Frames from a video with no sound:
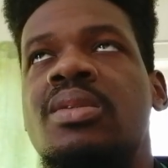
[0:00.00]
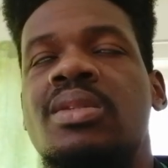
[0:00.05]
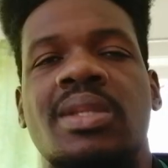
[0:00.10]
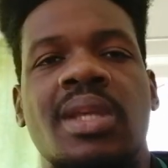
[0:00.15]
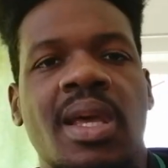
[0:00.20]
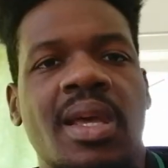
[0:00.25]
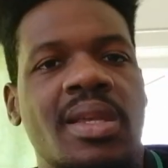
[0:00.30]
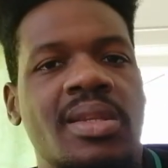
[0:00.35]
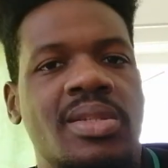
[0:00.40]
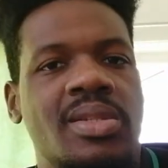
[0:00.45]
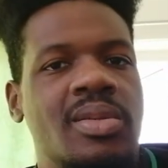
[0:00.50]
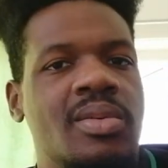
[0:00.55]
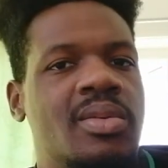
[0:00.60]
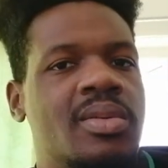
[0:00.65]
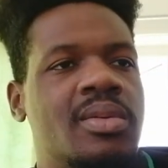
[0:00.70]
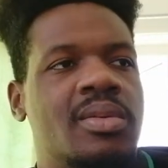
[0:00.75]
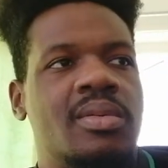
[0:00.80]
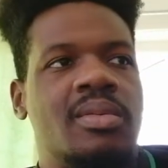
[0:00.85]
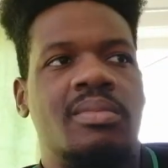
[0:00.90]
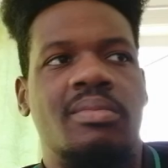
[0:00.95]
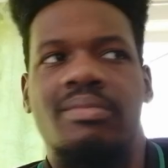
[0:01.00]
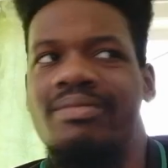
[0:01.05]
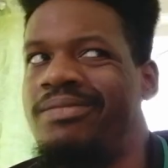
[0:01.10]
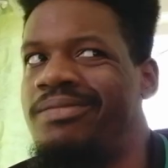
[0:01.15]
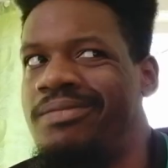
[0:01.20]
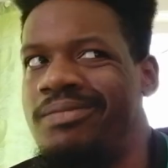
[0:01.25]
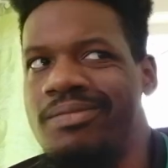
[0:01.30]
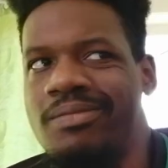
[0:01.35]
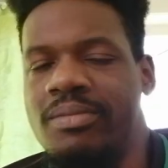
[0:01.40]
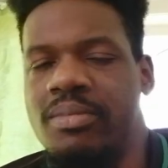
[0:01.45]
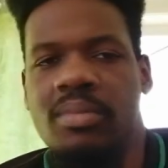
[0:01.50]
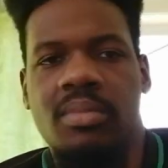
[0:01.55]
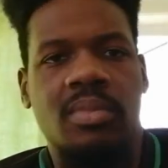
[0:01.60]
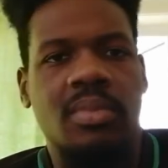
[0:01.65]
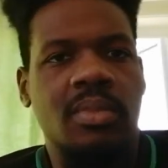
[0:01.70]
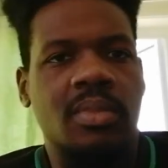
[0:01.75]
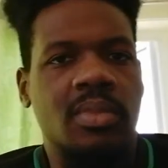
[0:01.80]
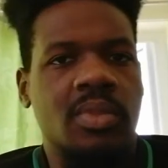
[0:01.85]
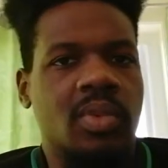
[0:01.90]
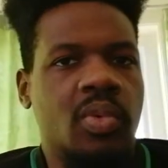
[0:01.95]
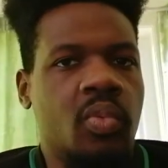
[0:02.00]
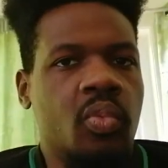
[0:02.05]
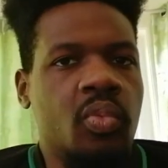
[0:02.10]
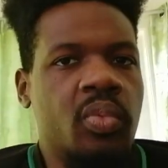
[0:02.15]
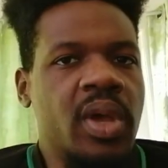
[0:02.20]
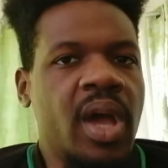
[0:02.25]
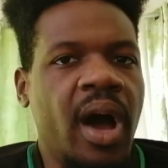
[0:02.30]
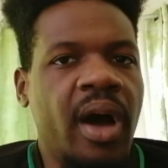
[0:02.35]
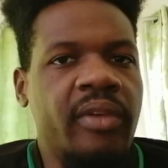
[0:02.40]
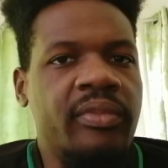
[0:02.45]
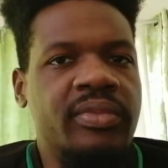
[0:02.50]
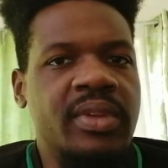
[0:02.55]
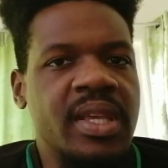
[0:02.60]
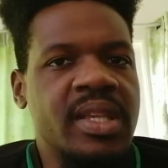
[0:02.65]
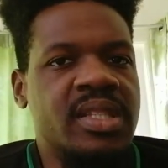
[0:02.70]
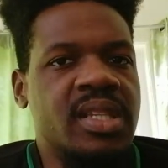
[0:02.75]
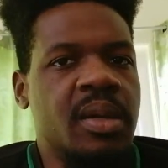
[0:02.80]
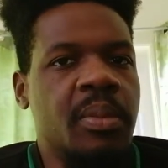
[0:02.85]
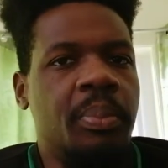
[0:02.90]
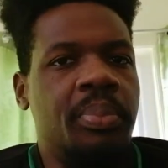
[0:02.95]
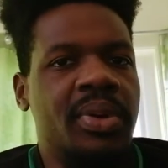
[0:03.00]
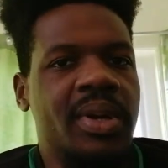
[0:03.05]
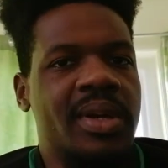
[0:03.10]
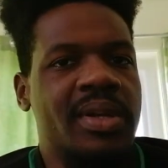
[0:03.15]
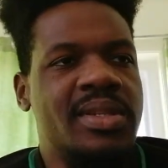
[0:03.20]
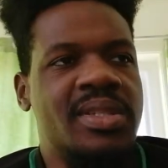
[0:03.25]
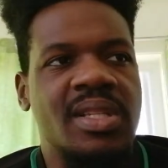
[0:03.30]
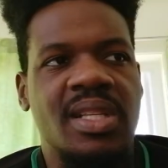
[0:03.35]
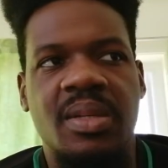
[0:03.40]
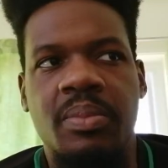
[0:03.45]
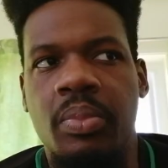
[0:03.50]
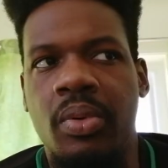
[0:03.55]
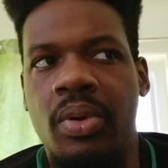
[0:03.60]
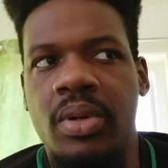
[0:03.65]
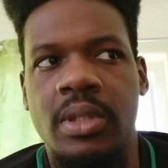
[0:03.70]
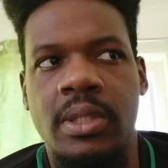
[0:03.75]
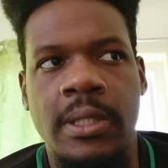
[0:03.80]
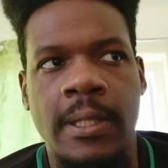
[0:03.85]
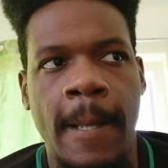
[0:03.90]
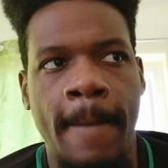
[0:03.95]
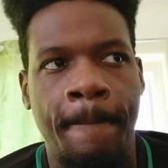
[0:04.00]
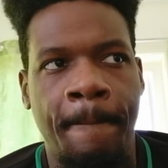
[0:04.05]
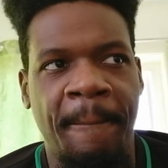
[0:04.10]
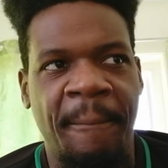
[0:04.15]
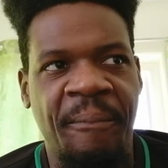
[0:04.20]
Yeah, so we have decent players still, but